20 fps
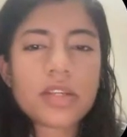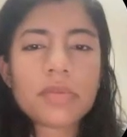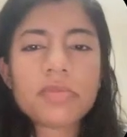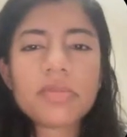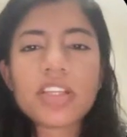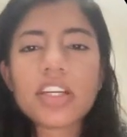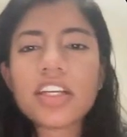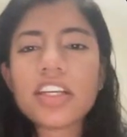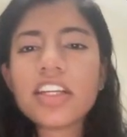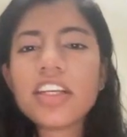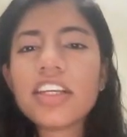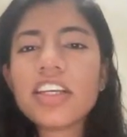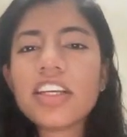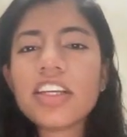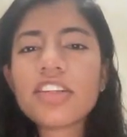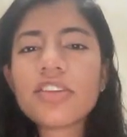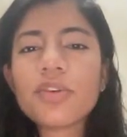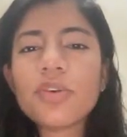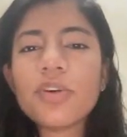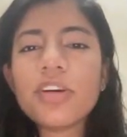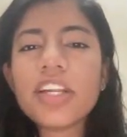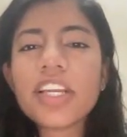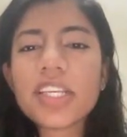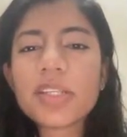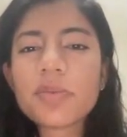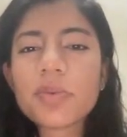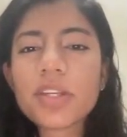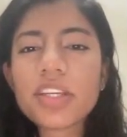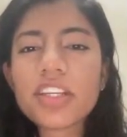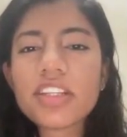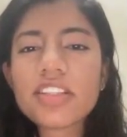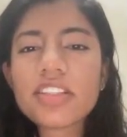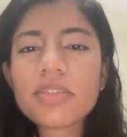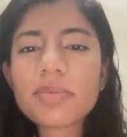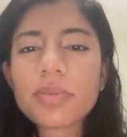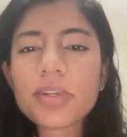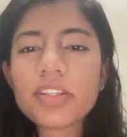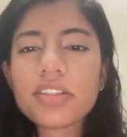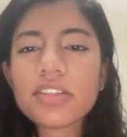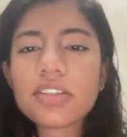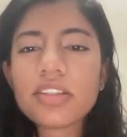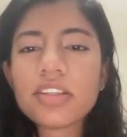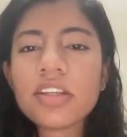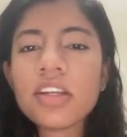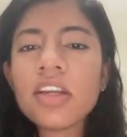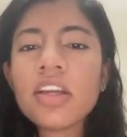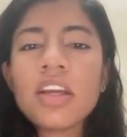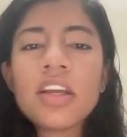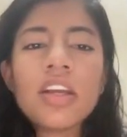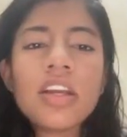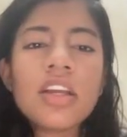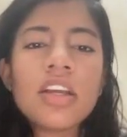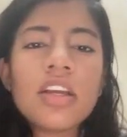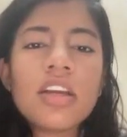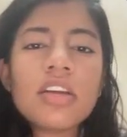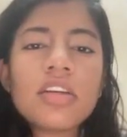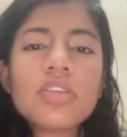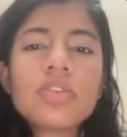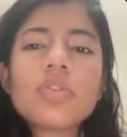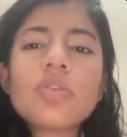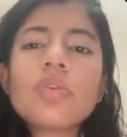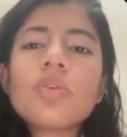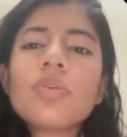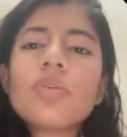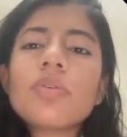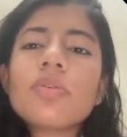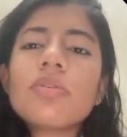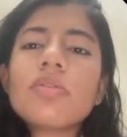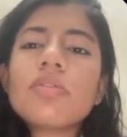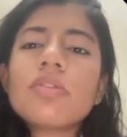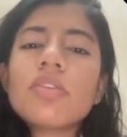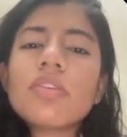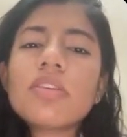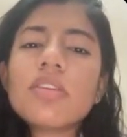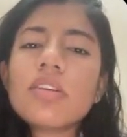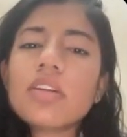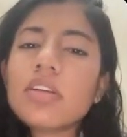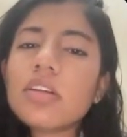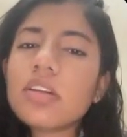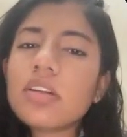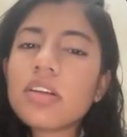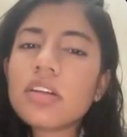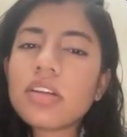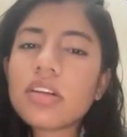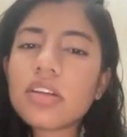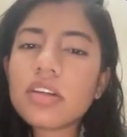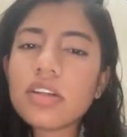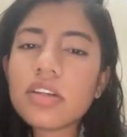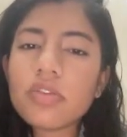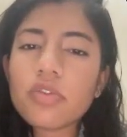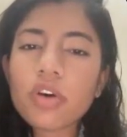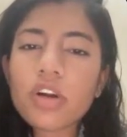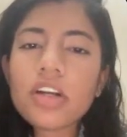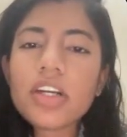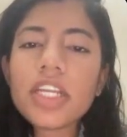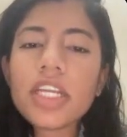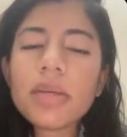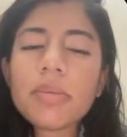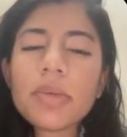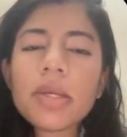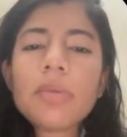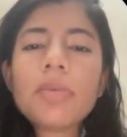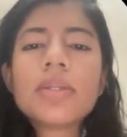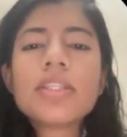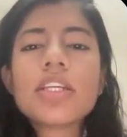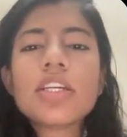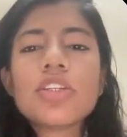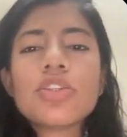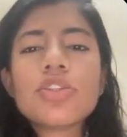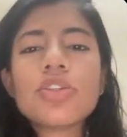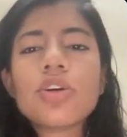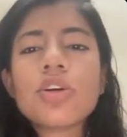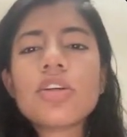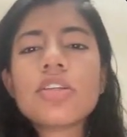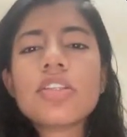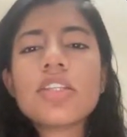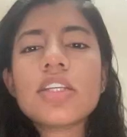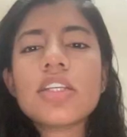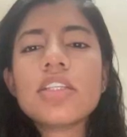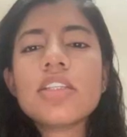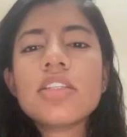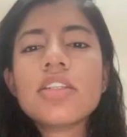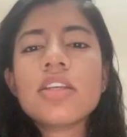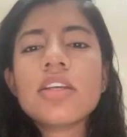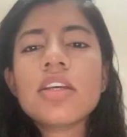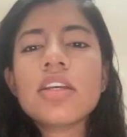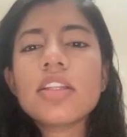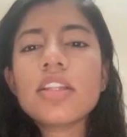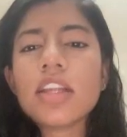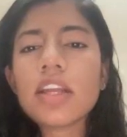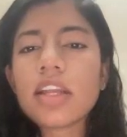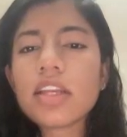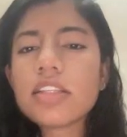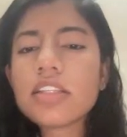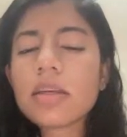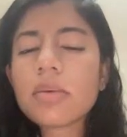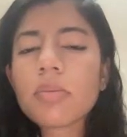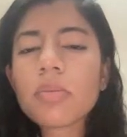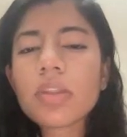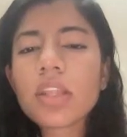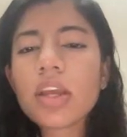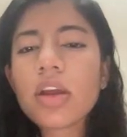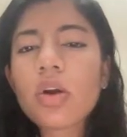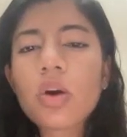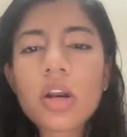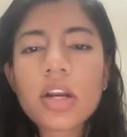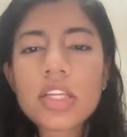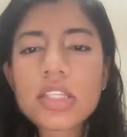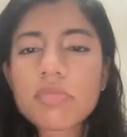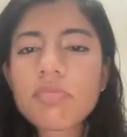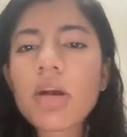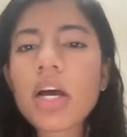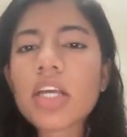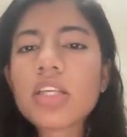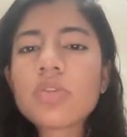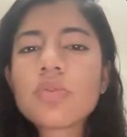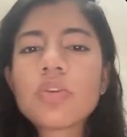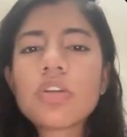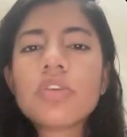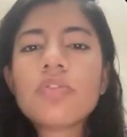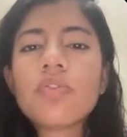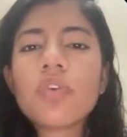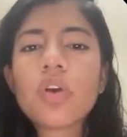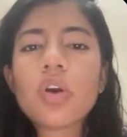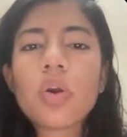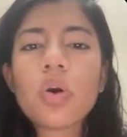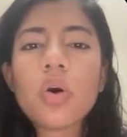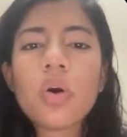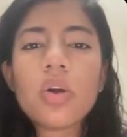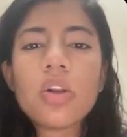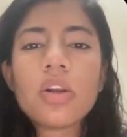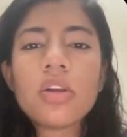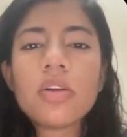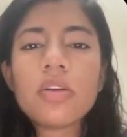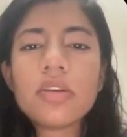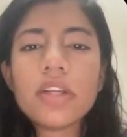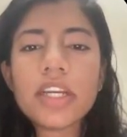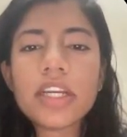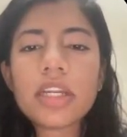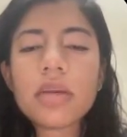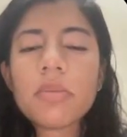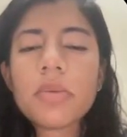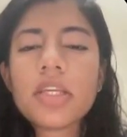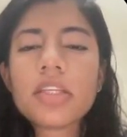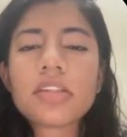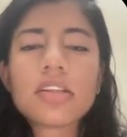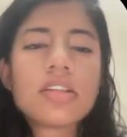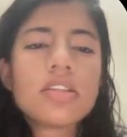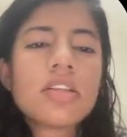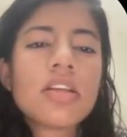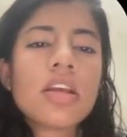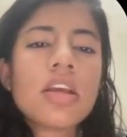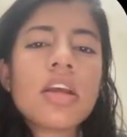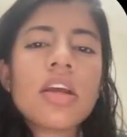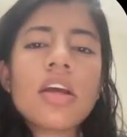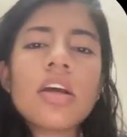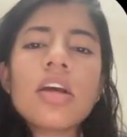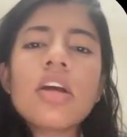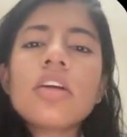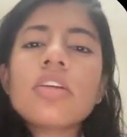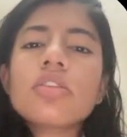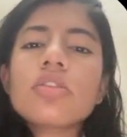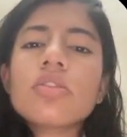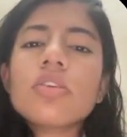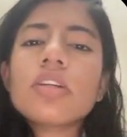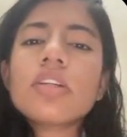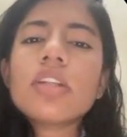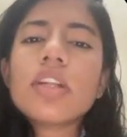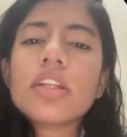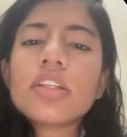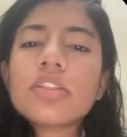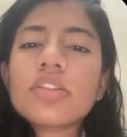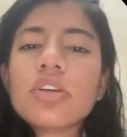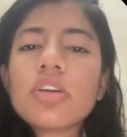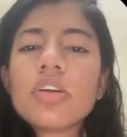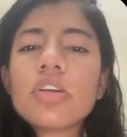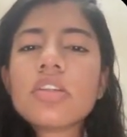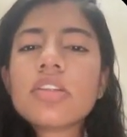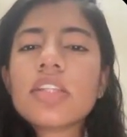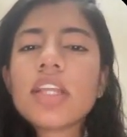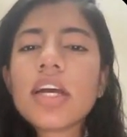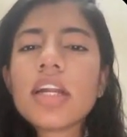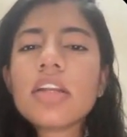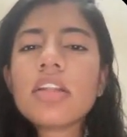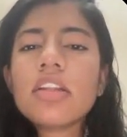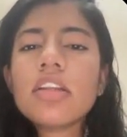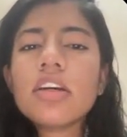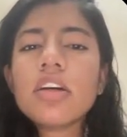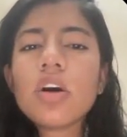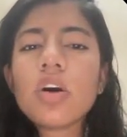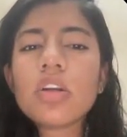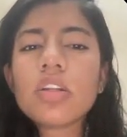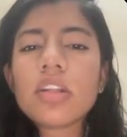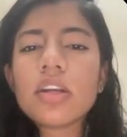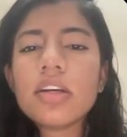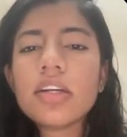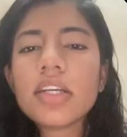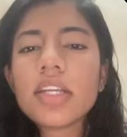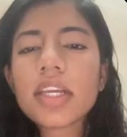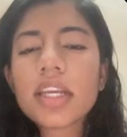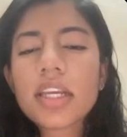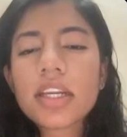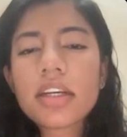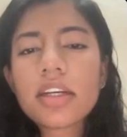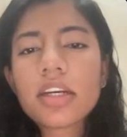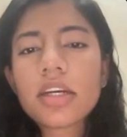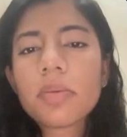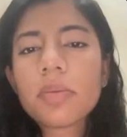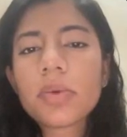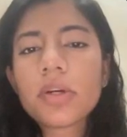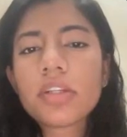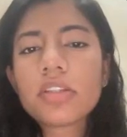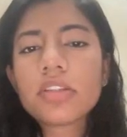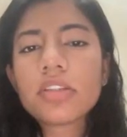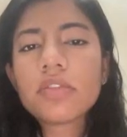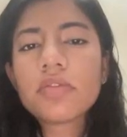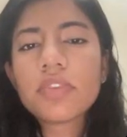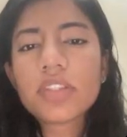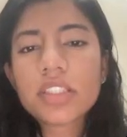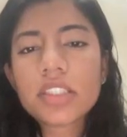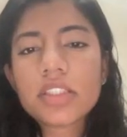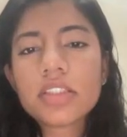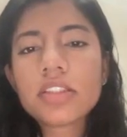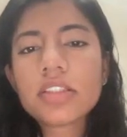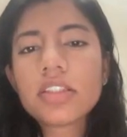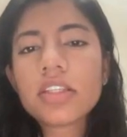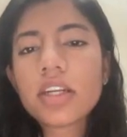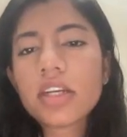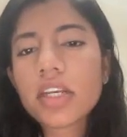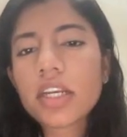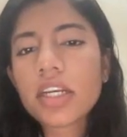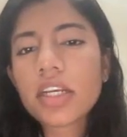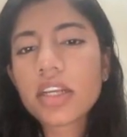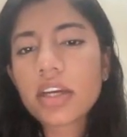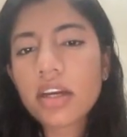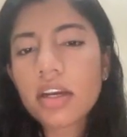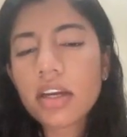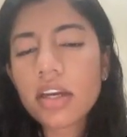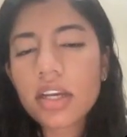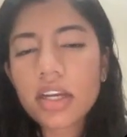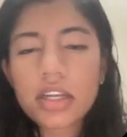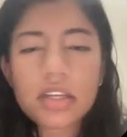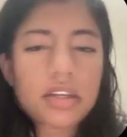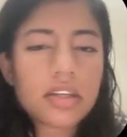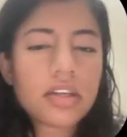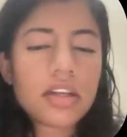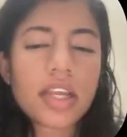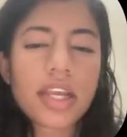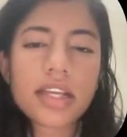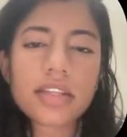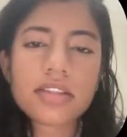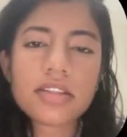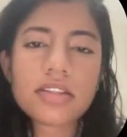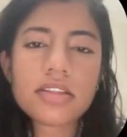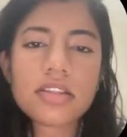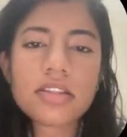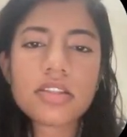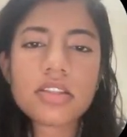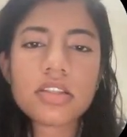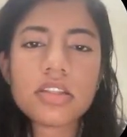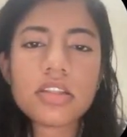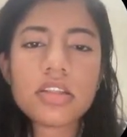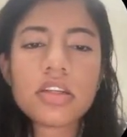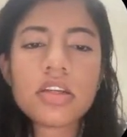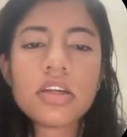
30 years old experienced person? So what DBMS ensures is there is something called as passwords for all databases. So it ensures that the authenticated person visits the data and accesses it.